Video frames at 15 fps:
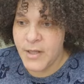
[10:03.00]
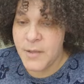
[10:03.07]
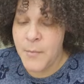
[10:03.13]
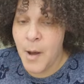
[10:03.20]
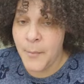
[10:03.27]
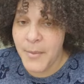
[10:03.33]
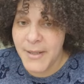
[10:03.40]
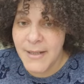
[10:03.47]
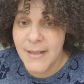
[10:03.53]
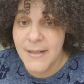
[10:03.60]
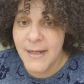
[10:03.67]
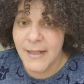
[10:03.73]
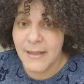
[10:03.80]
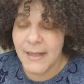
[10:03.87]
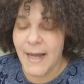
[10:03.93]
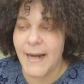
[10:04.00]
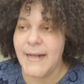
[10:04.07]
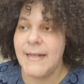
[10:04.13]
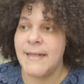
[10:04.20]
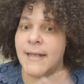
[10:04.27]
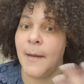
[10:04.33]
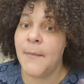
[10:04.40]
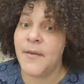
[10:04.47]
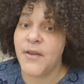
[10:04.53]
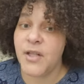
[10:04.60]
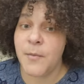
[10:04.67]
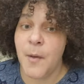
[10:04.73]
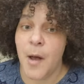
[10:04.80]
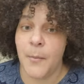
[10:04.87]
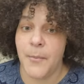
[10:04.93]
small business and light. Some of the
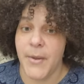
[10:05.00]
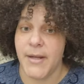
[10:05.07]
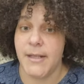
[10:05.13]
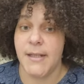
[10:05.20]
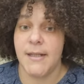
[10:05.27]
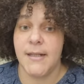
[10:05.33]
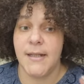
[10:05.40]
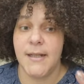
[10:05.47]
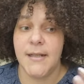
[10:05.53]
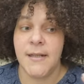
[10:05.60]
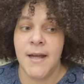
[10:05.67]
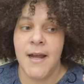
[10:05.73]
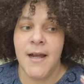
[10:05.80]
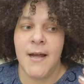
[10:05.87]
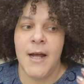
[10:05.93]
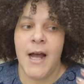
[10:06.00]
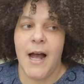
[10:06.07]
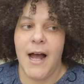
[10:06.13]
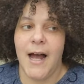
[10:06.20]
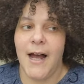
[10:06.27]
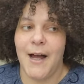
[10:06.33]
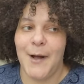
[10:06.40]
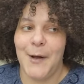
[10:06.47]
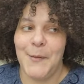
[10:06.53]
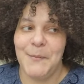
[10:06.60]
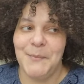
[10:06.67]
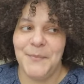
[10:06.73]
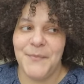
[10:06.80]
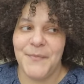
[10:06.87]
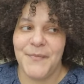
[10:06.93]
small businesses
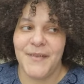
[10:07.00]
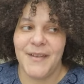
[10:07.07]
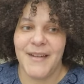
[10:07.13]
um,